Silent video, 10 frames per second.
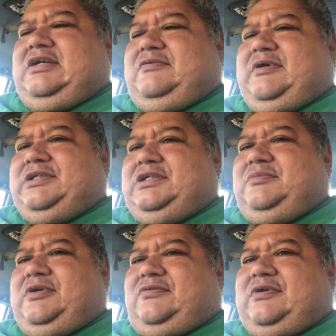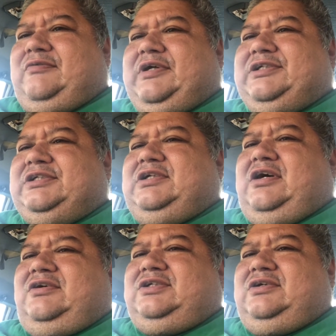information in the book of Revelation
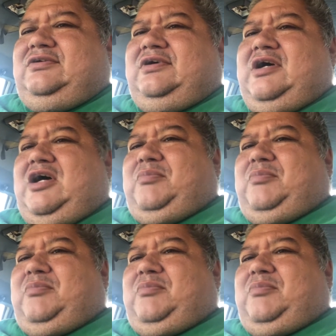also